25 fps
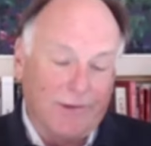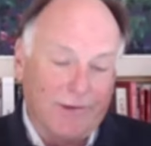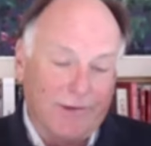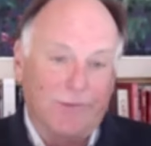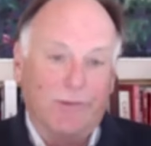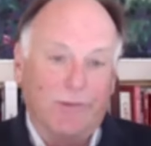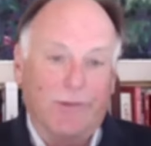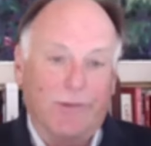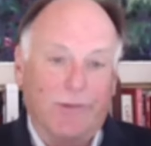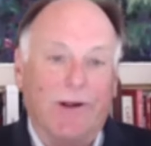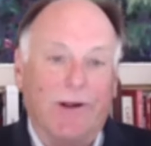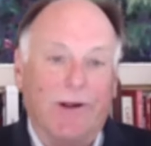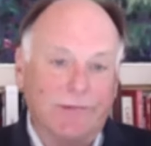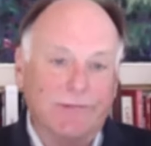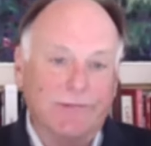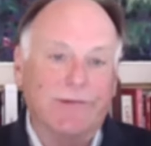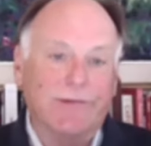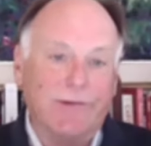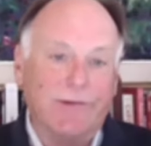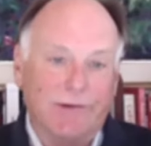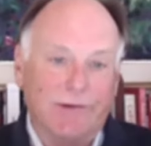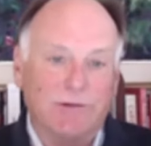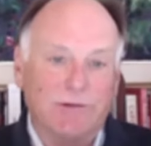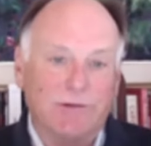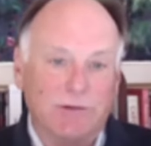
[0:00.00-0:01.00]
address
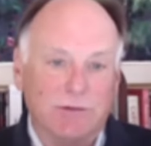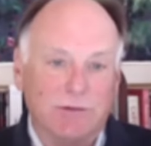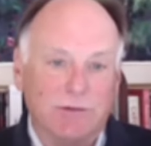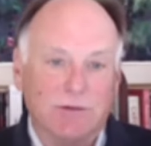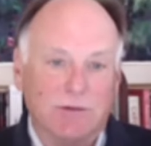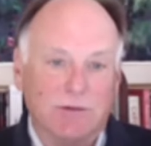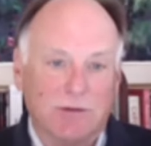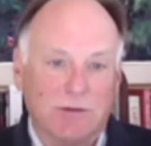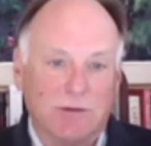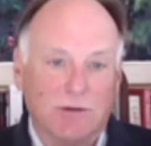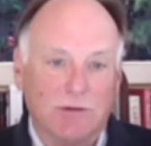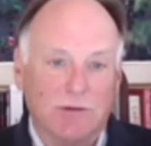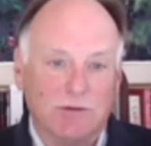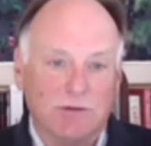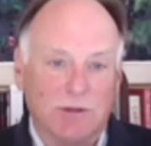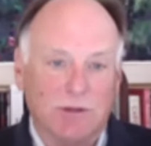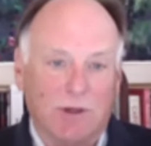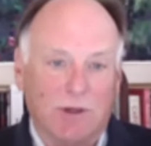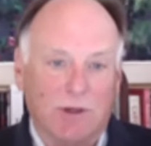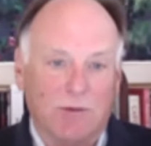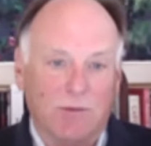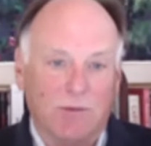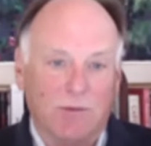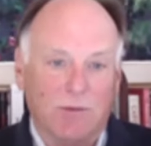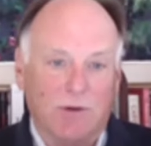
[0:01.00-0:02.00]
the issues
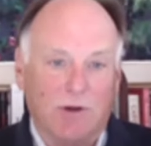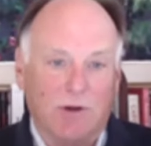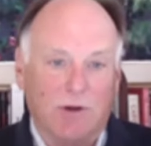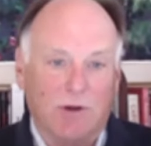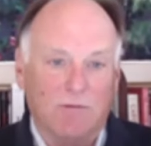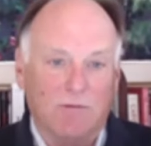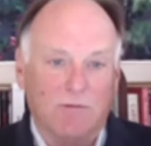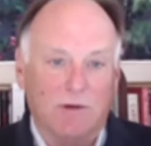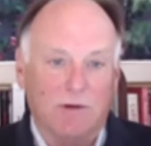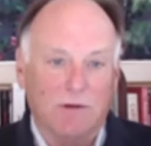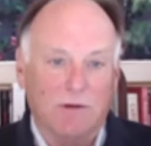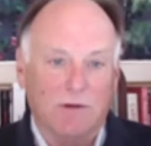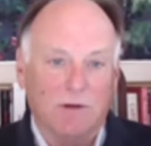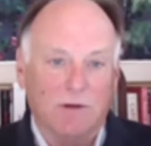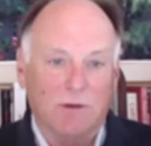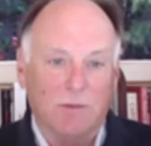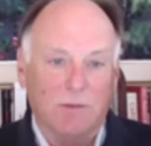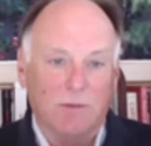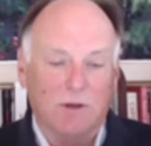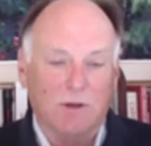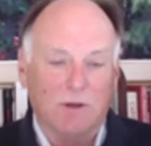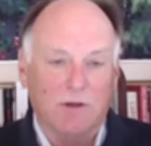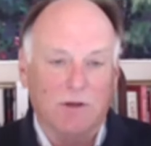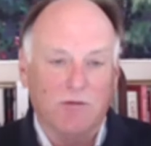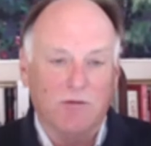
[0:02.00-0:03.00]
associated with COVID in the
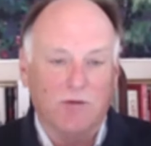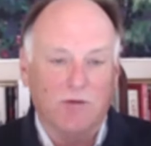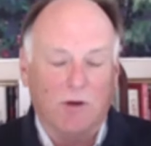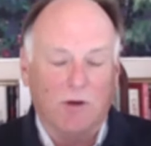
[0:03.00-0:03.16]
community.